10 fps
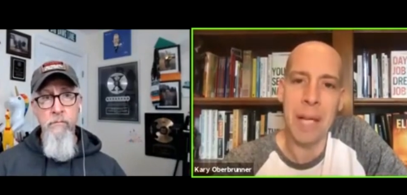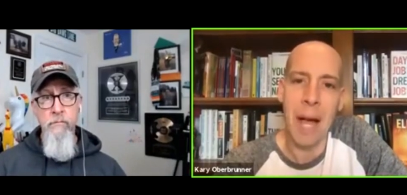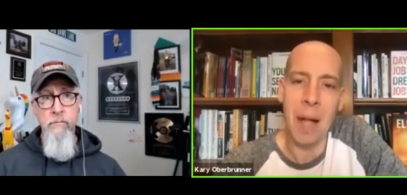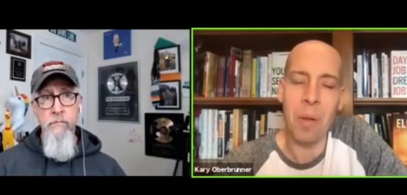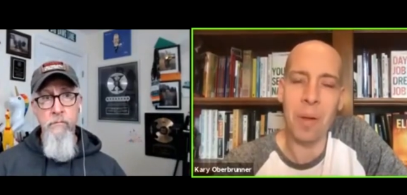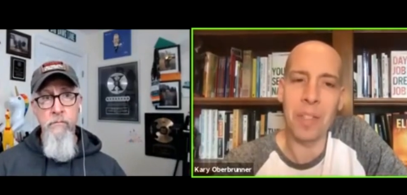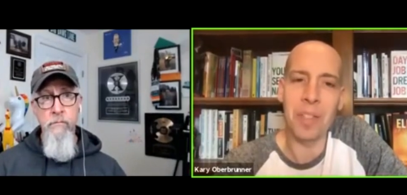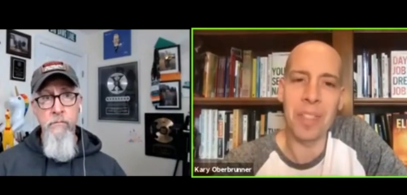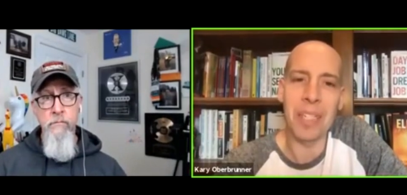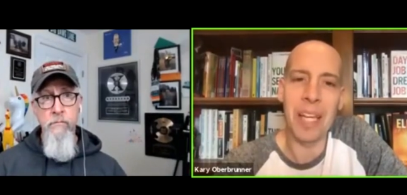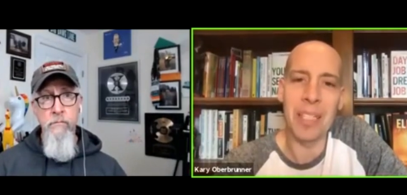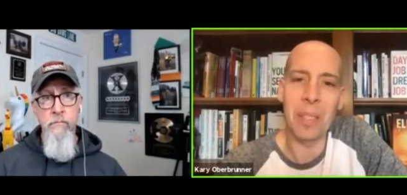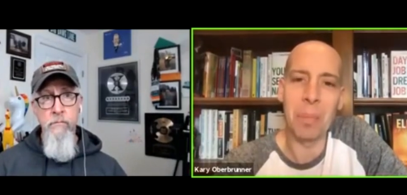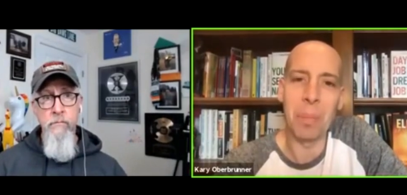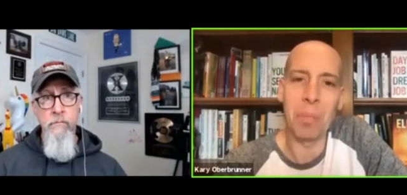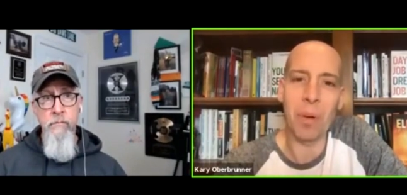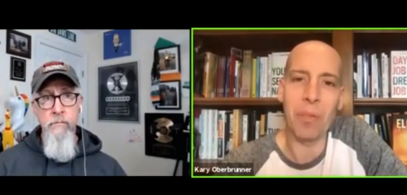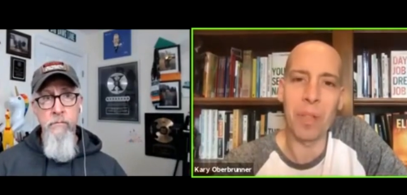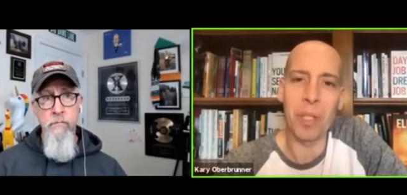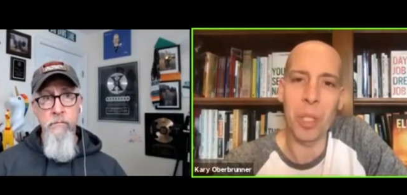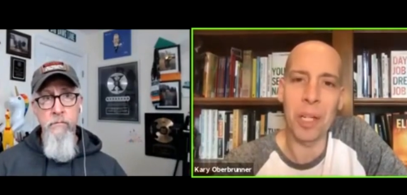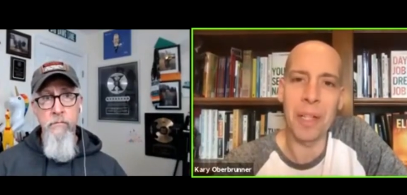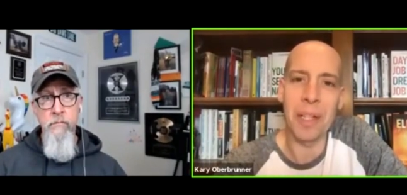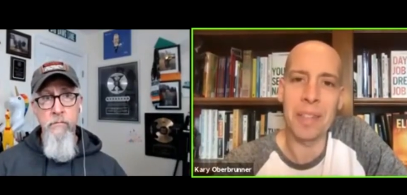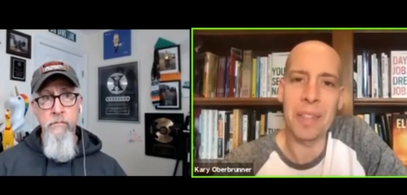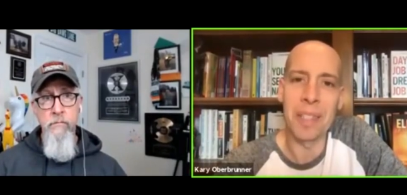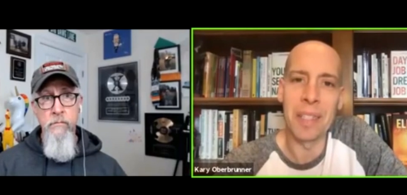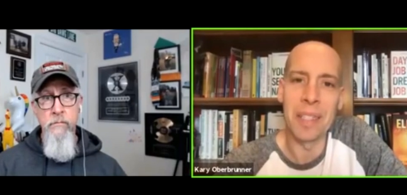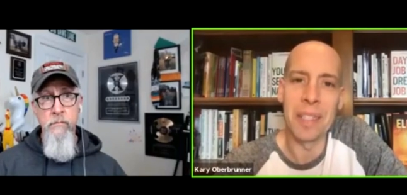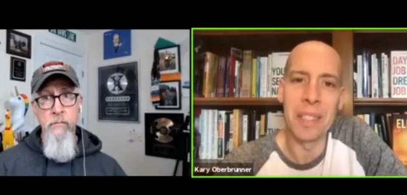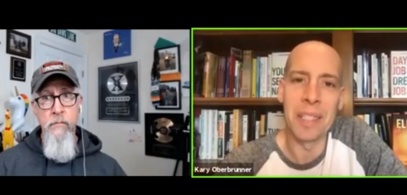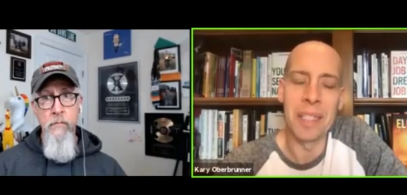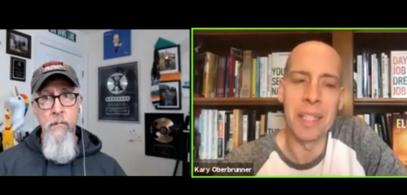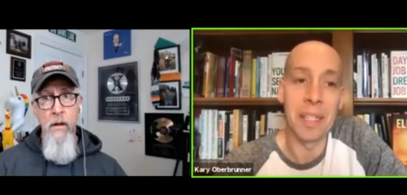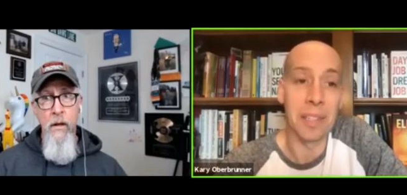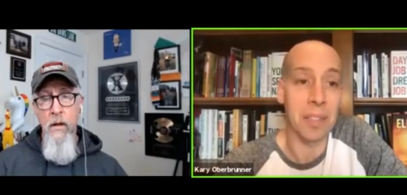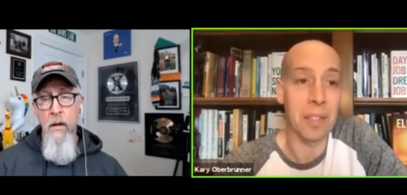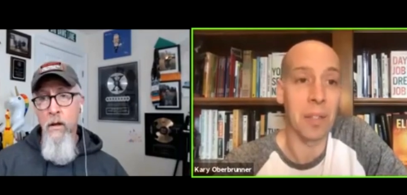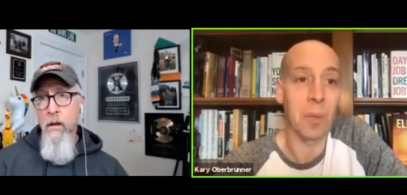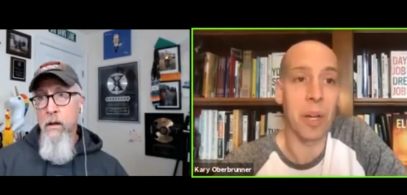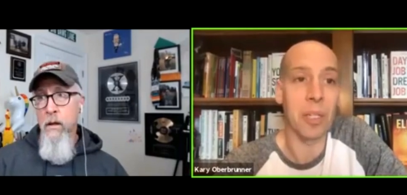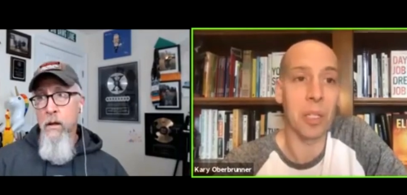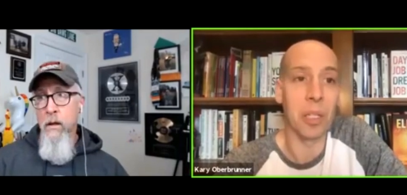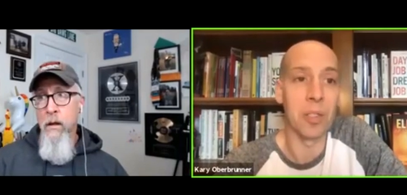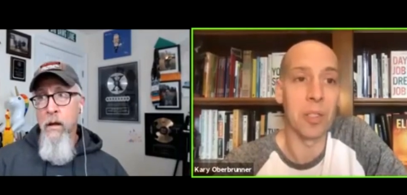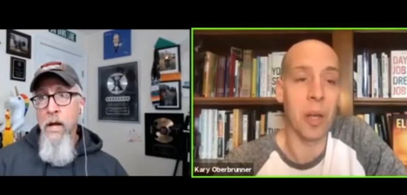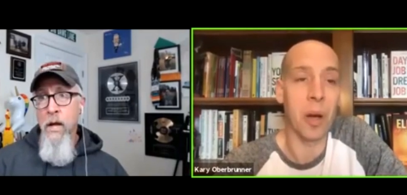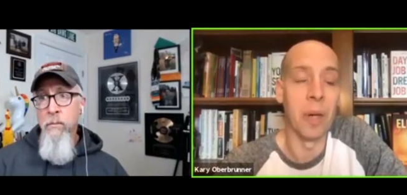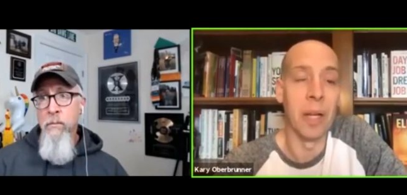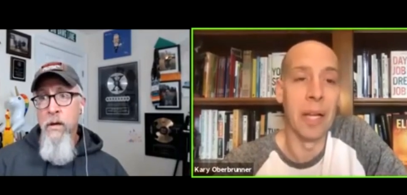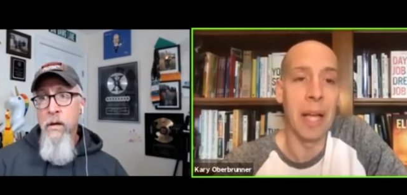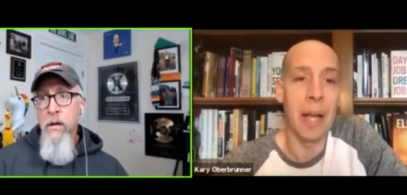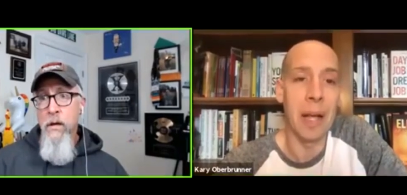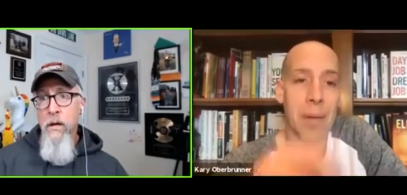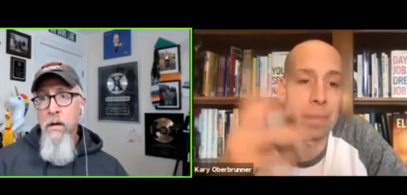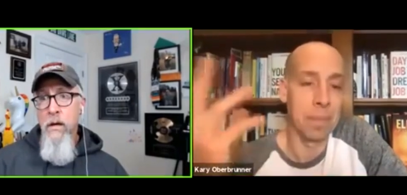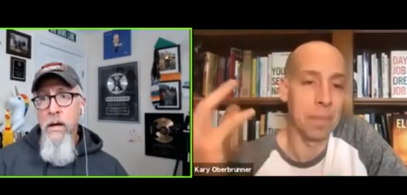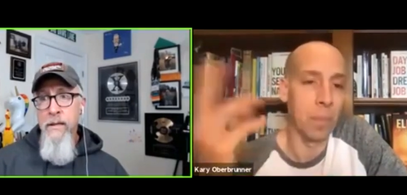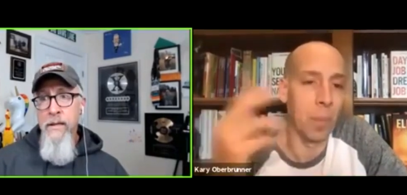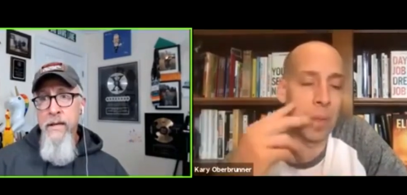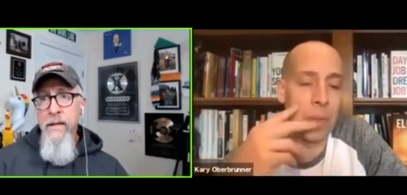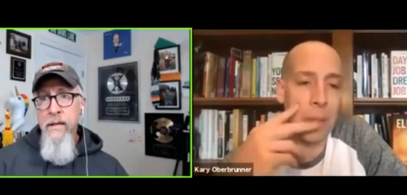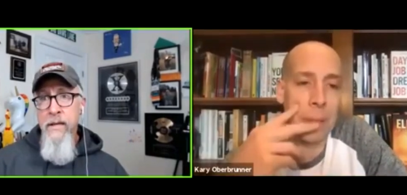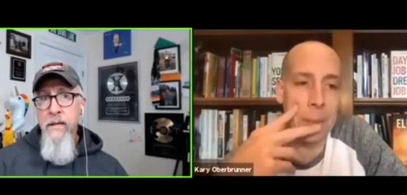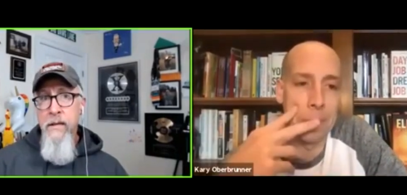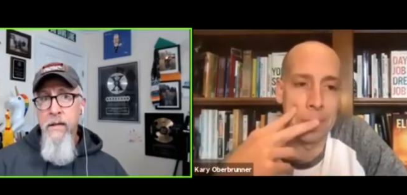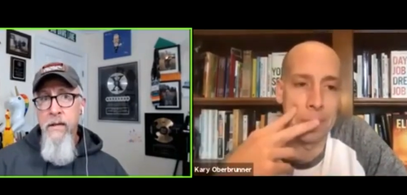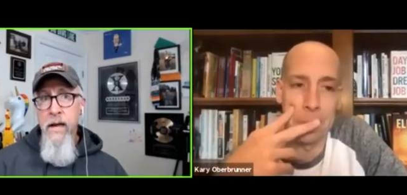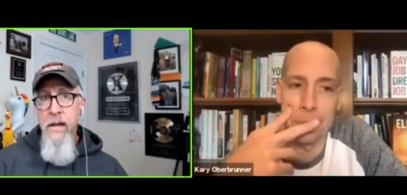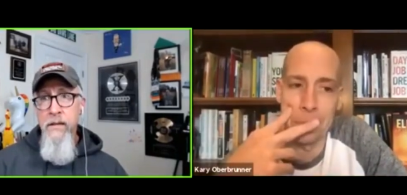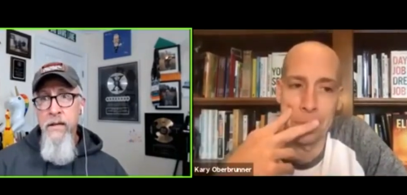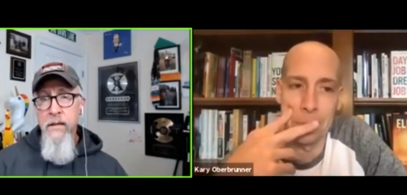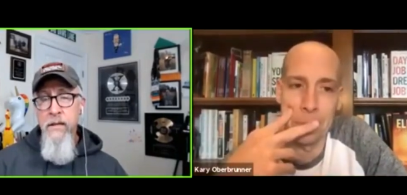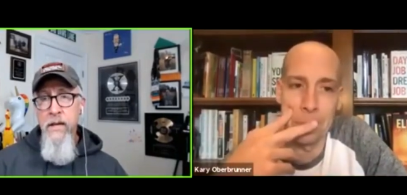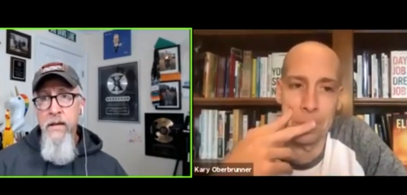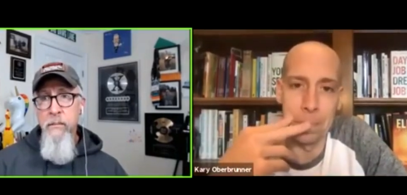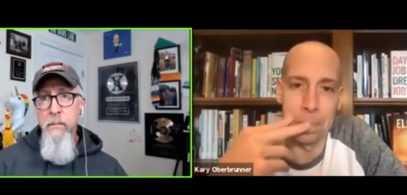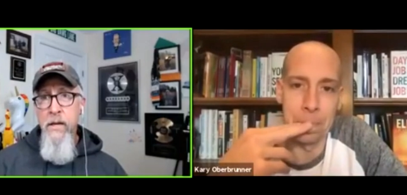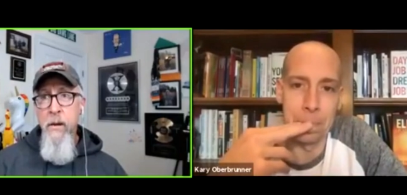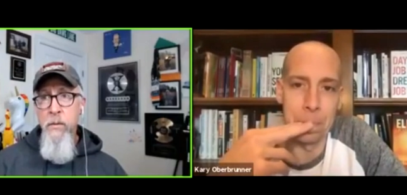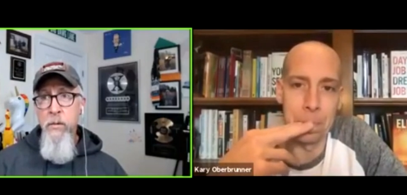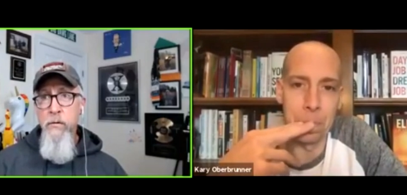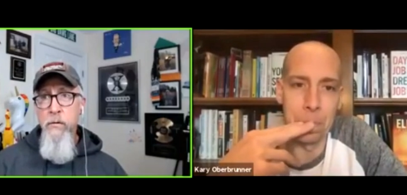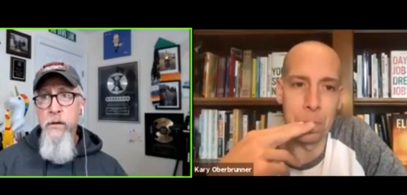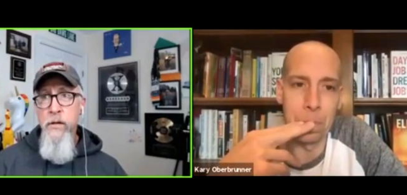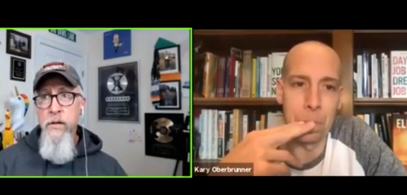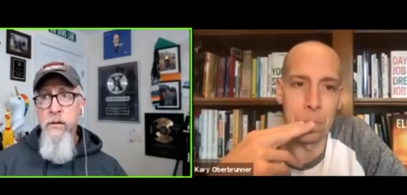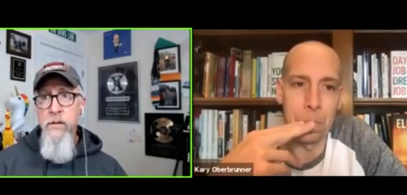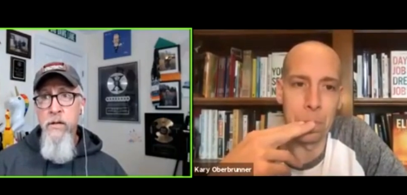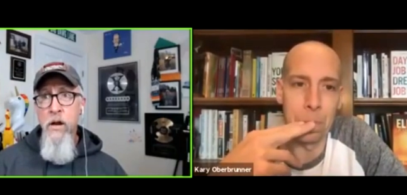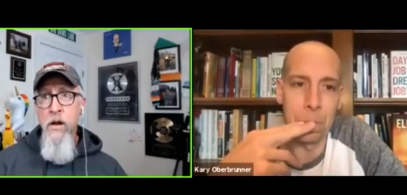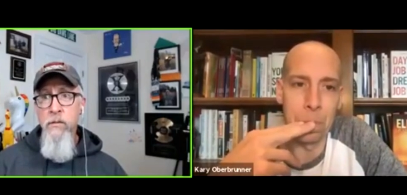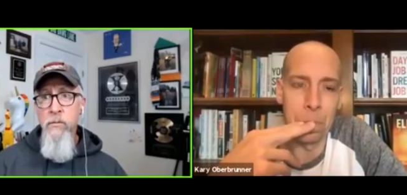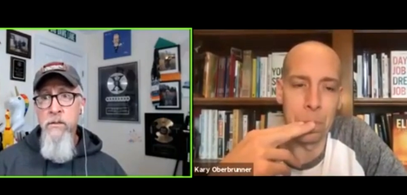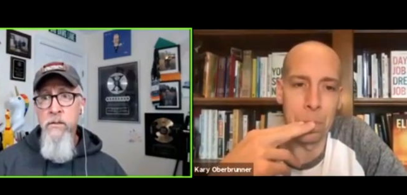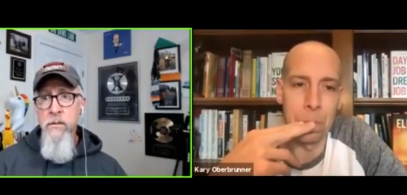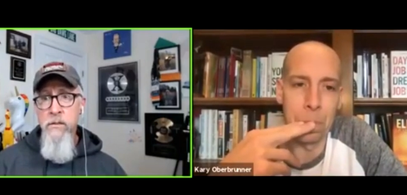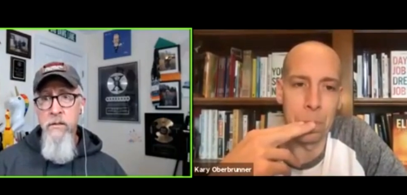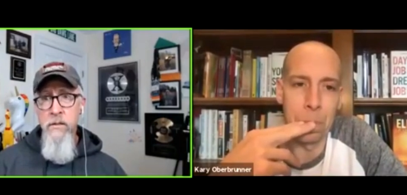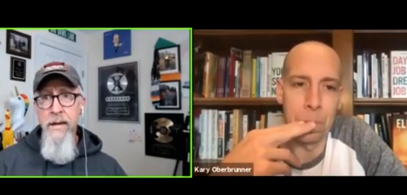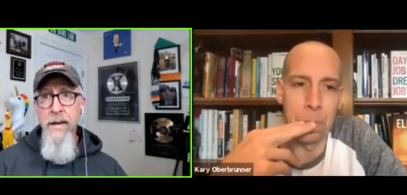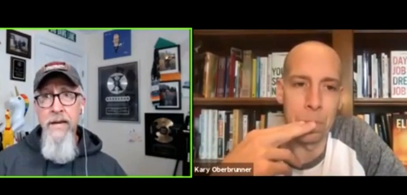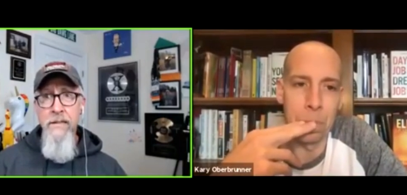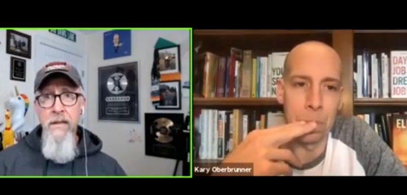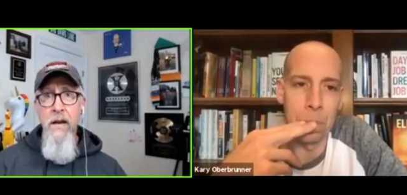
Speaker 1: how long does it take to be proficient in this? It's a good question. So
Speaker 2: um, I think, think I think that becoming proficient at using Author Wizards is just a case